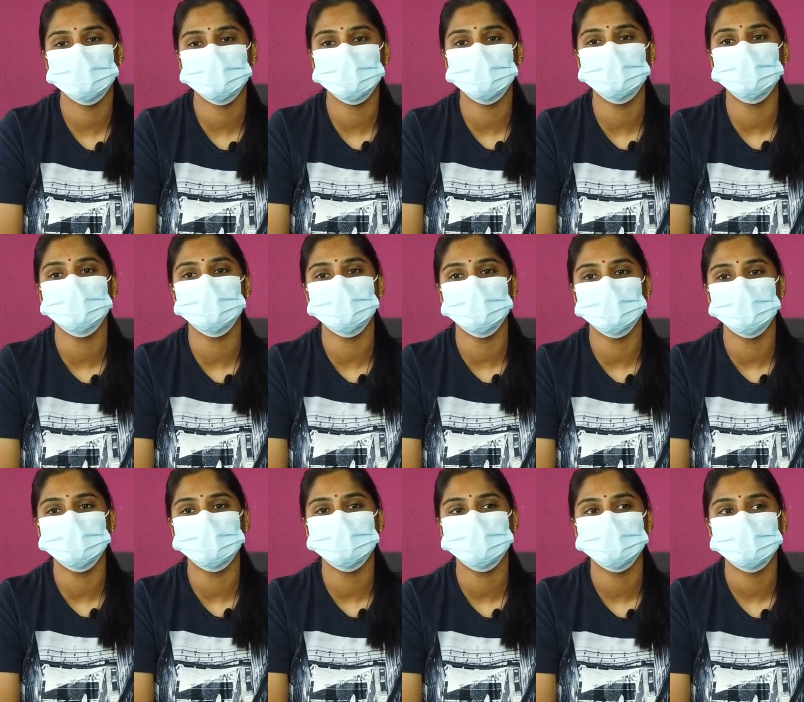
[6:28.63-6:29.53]

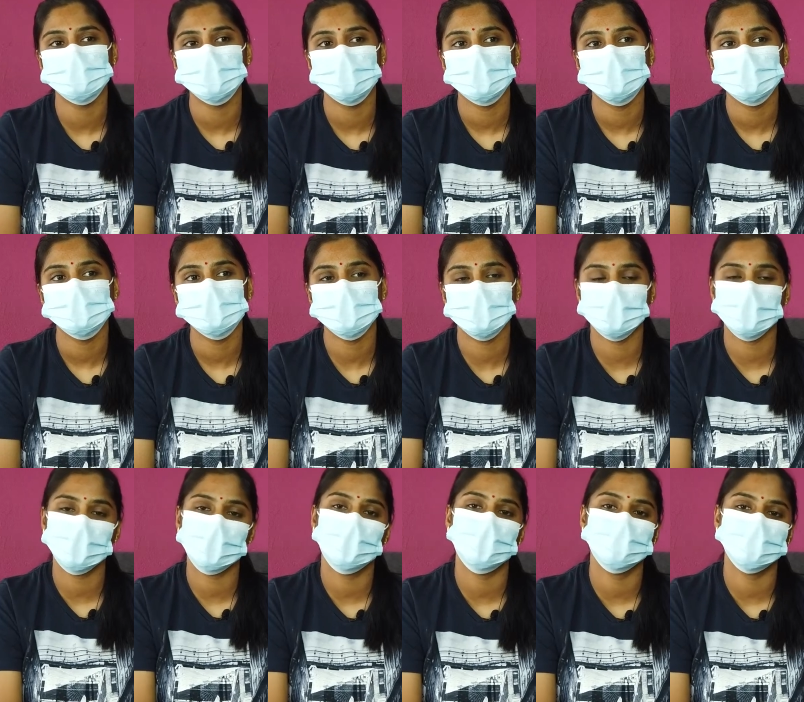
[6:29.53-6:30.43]
to
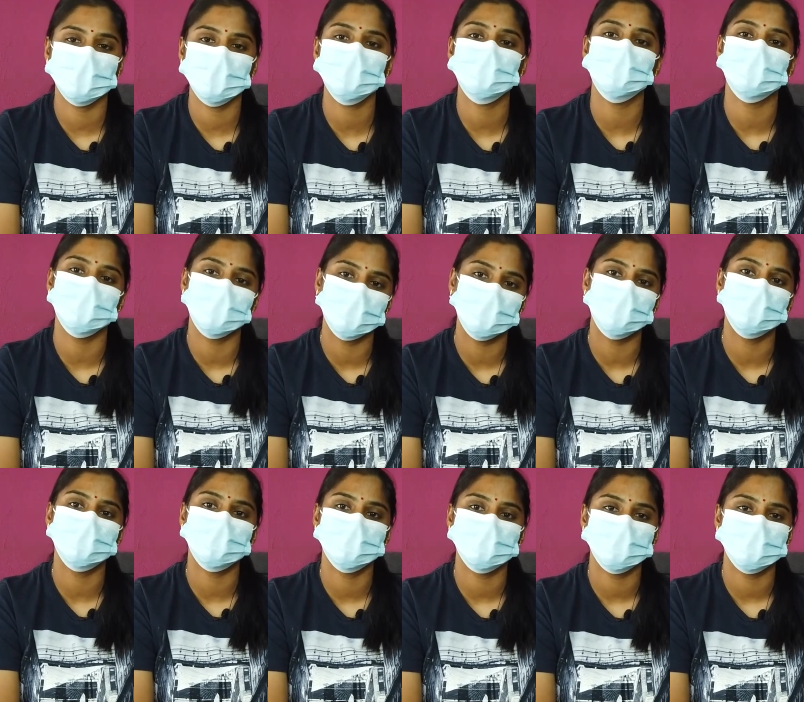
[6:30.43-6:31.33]
take care of this
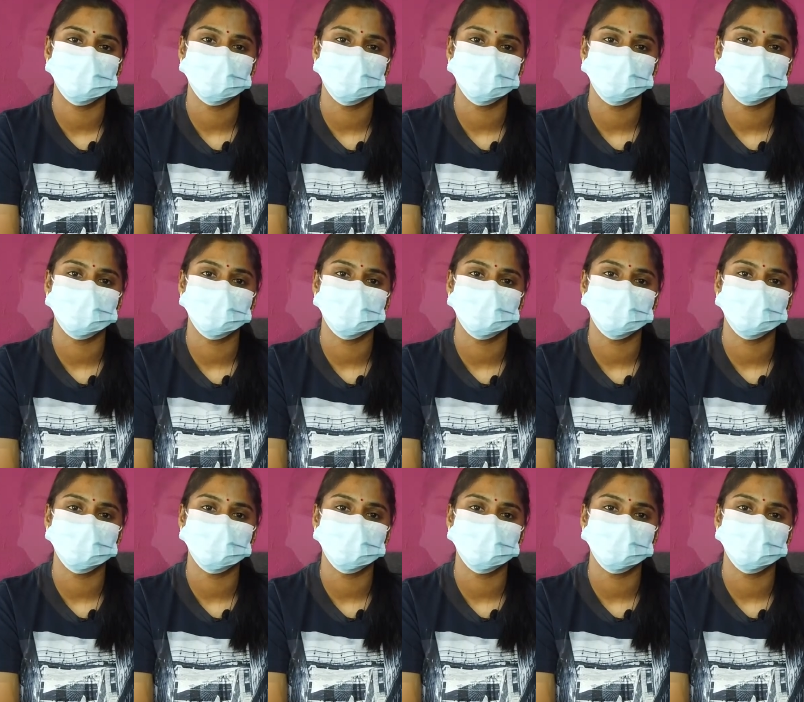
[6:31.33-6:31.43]
home.